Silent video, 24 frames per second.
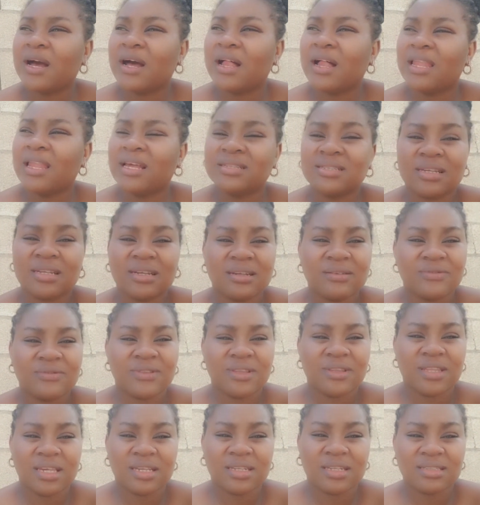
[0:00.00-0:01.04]
of
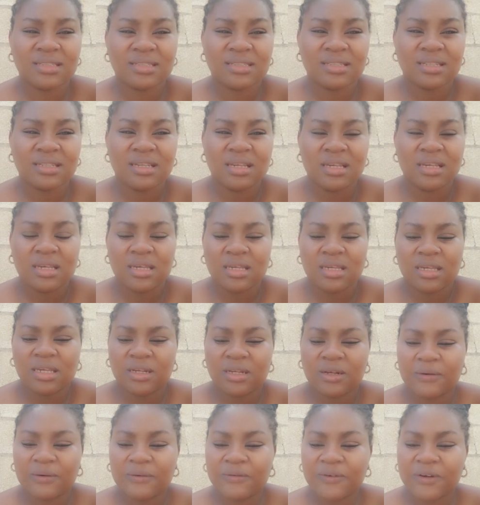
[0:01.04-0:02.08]
things, you
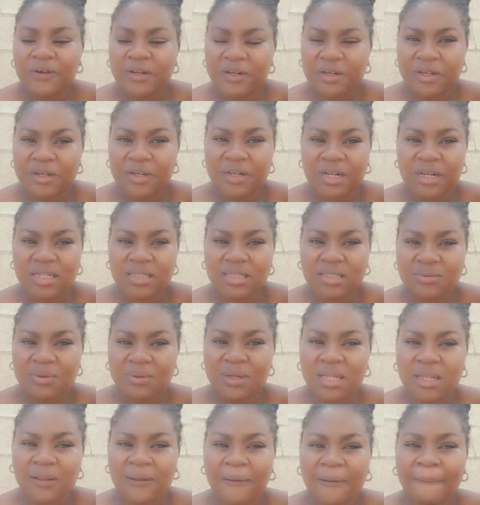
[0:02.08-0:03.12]
know, for her as
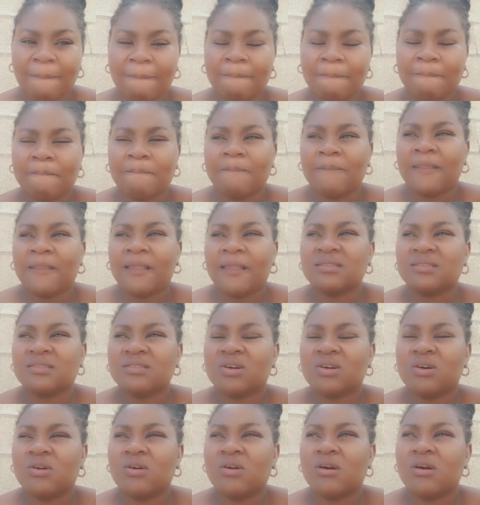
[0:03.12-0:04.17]
well.
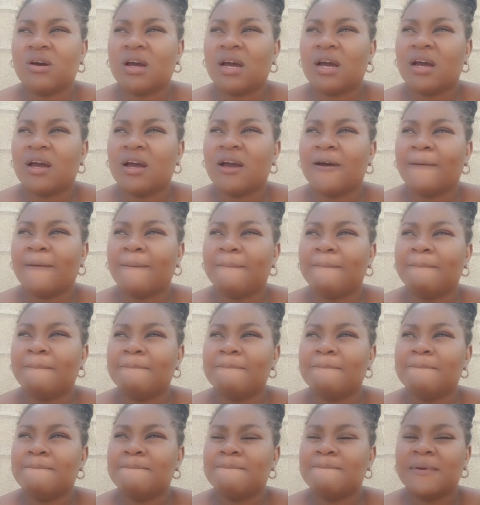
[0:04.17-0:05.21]
So I'm
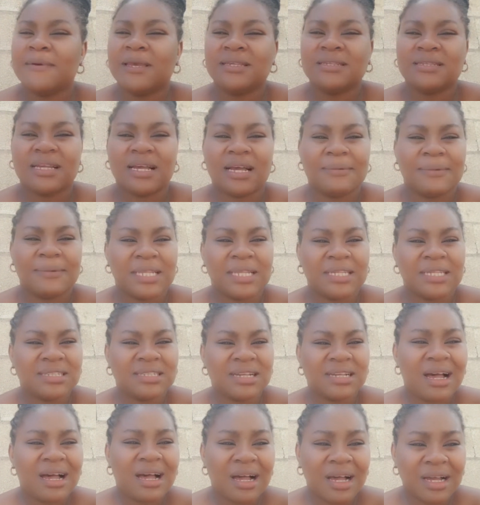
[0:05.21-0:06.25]
a little
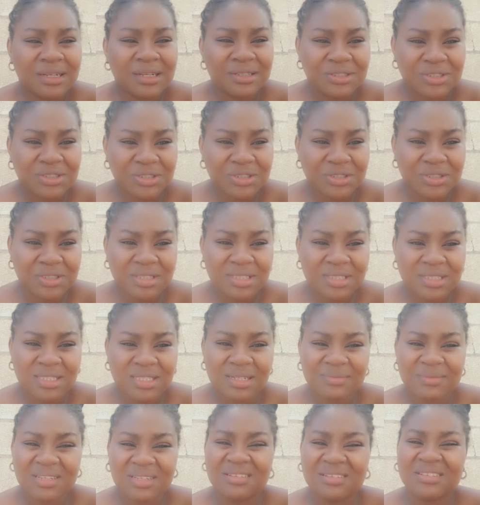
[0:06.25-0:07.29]
anxious, I'm
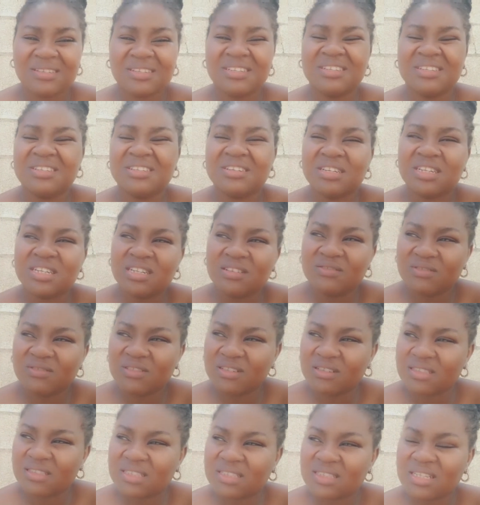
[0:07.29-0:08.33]
a little
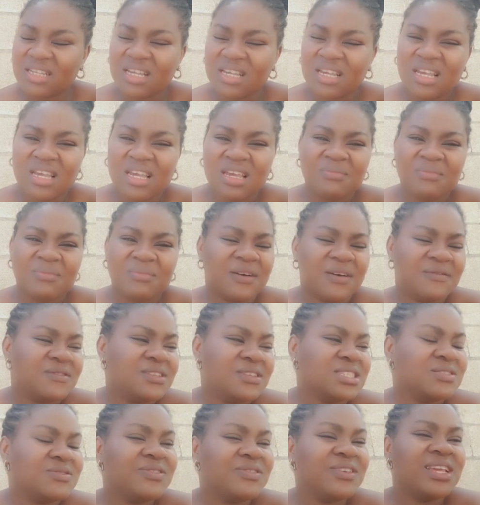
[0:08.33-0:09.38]
nervous. I have
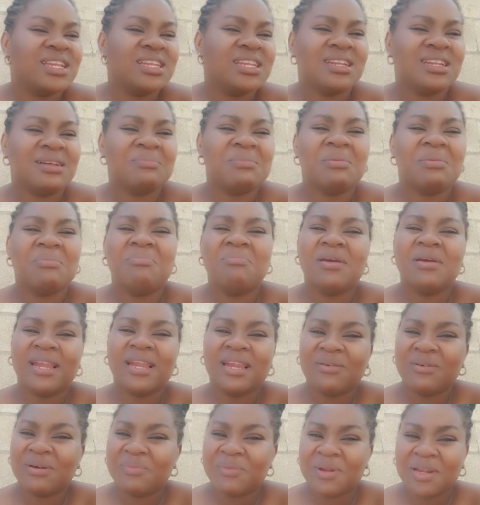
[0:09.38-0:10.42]
this feeling in my belly
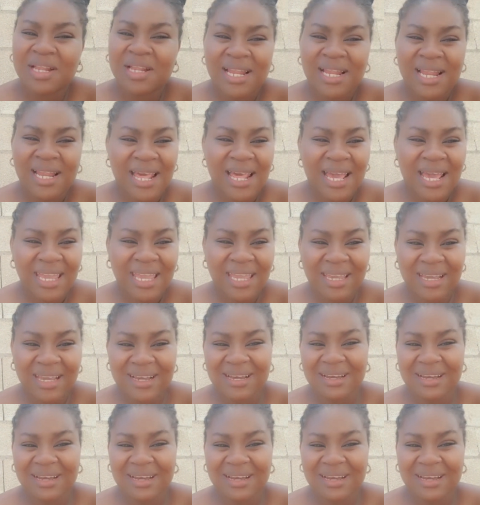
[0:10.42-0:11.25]
when I don't like.